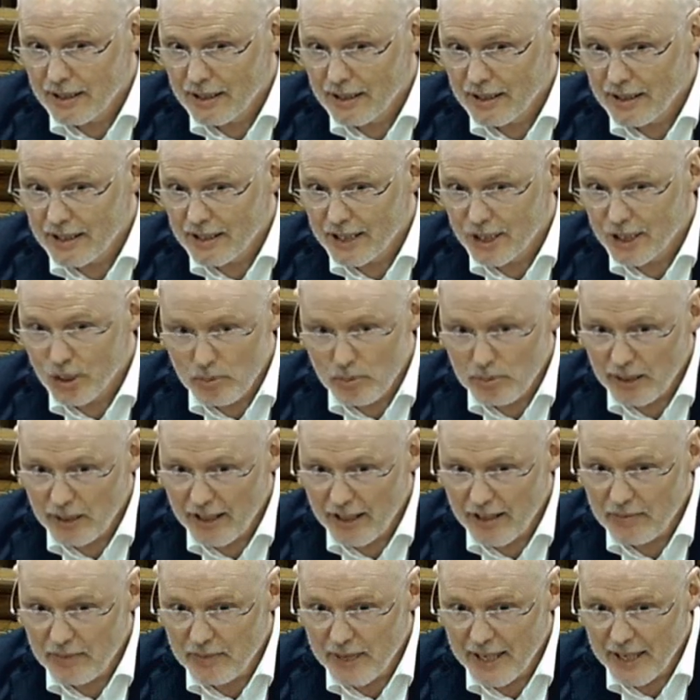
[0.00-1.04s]
You don't believe
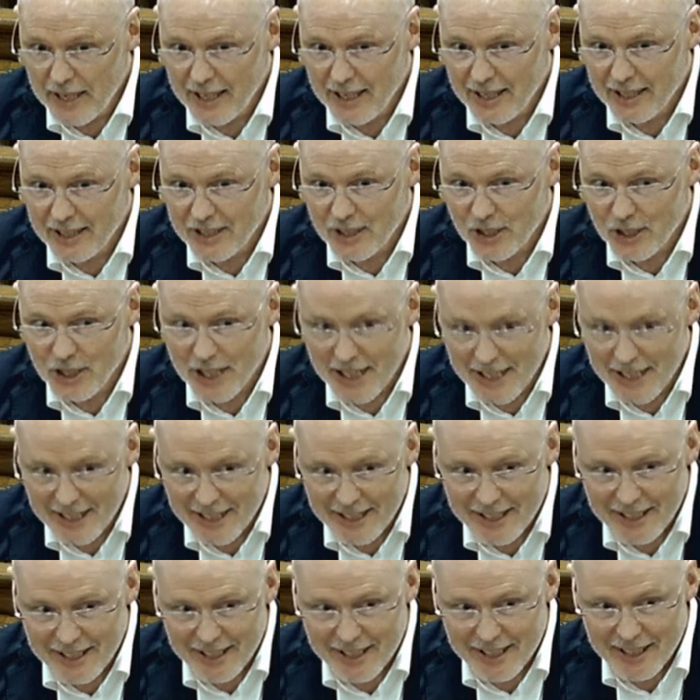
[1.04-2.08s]
me, do you?
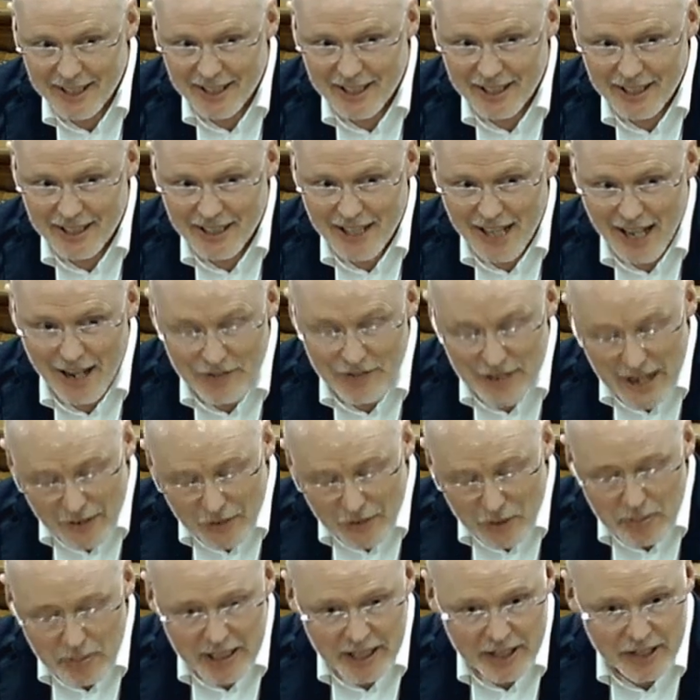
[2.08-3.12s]
Have you ever
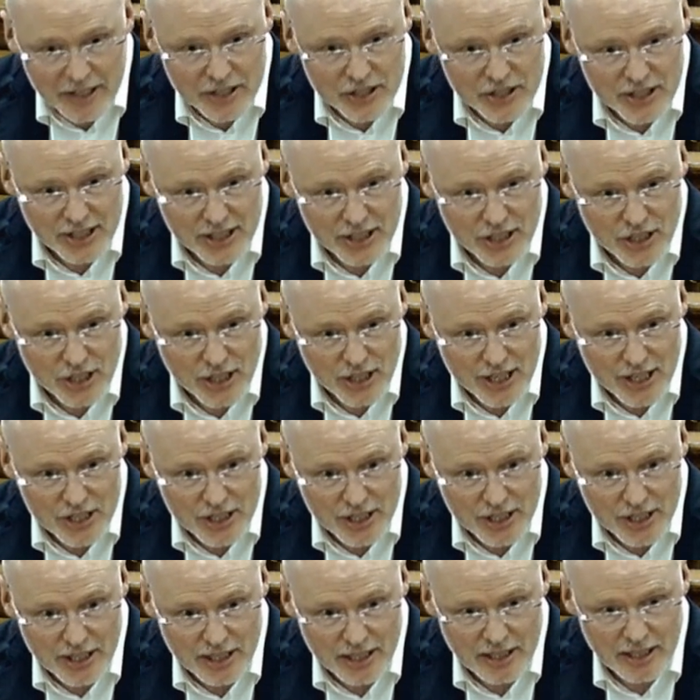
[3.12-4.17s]
been in a situation,
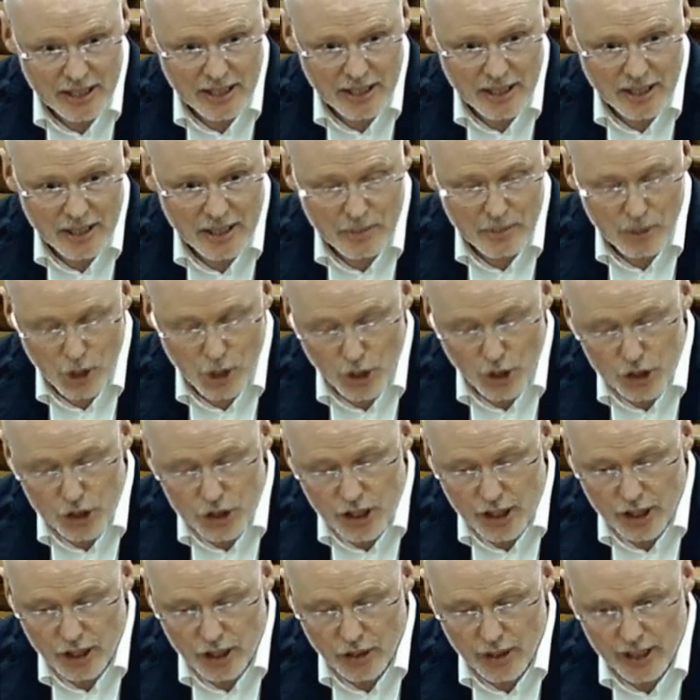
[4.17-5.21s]
because you're a
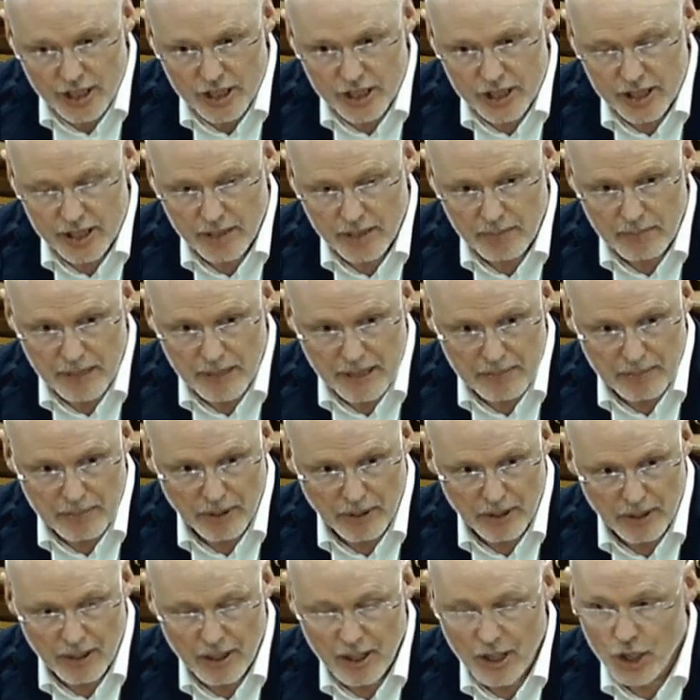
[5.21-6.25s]
Christian and people
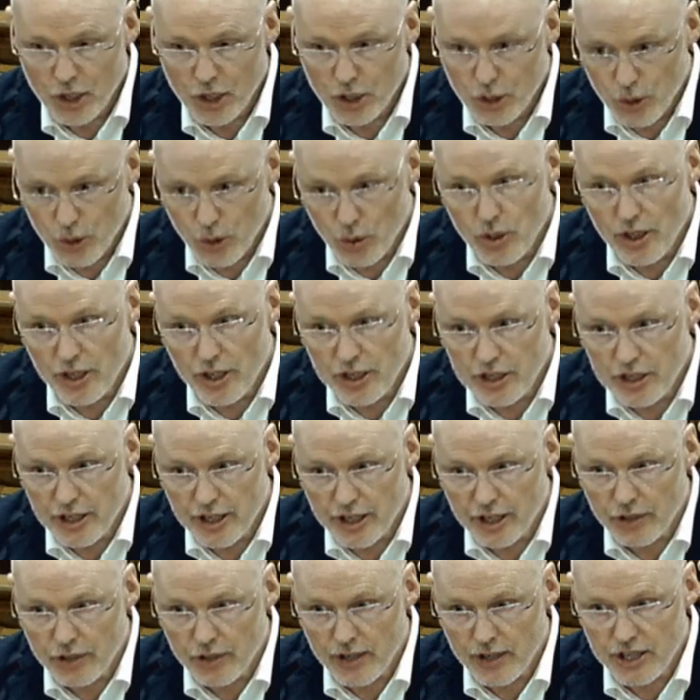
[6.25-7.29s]
know that you're a
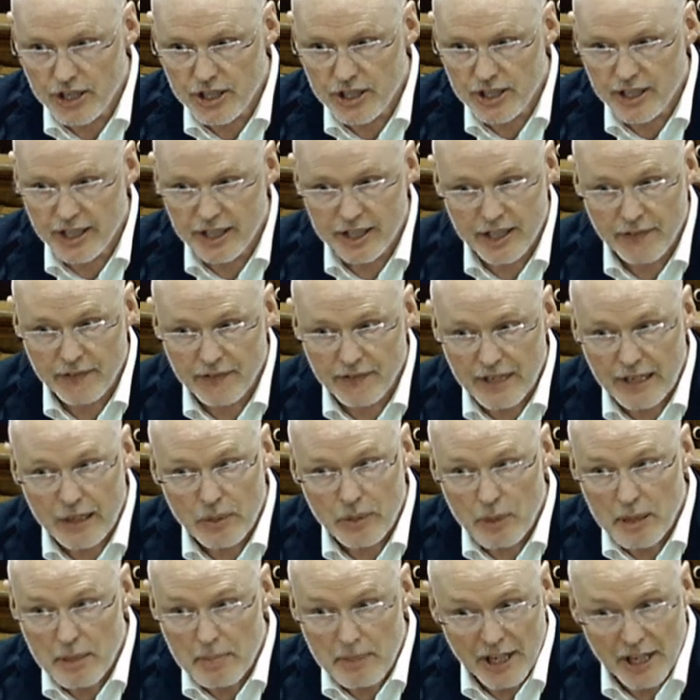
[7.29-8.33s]
Christian, that you feel a wee
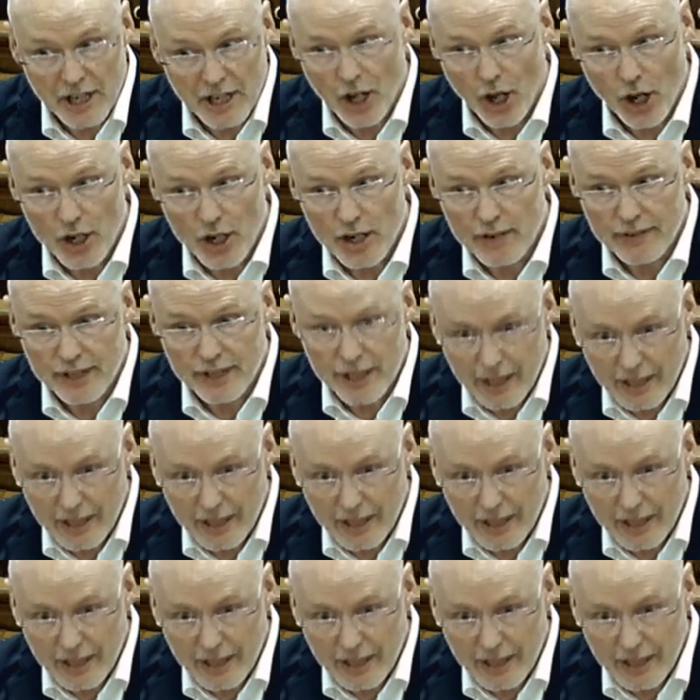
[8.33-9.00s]
bit out of it?